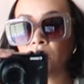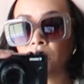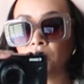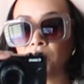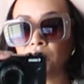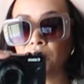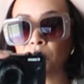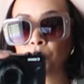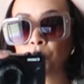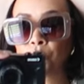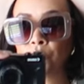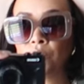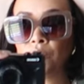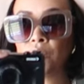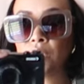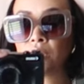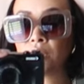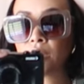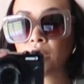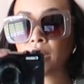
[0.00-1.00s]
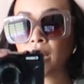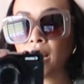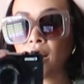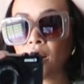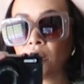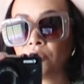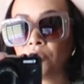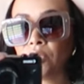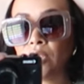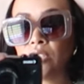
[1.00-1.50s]
on in the previous
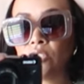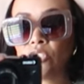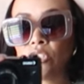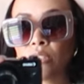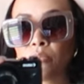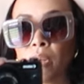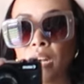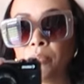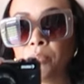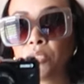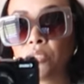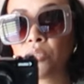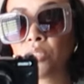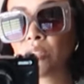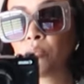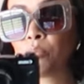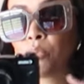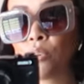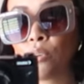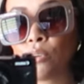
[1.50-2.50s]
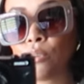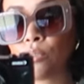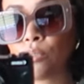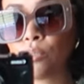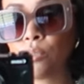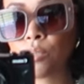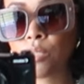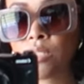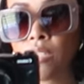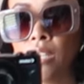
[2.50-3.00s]
outfit and just popped on some
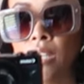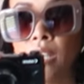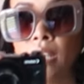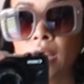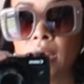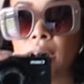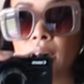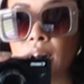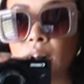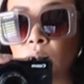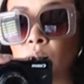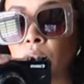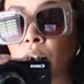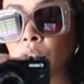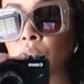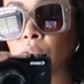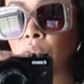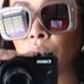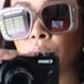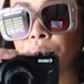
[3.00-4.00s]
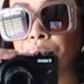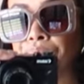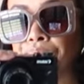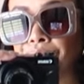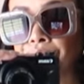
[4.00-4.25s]
pearls and some little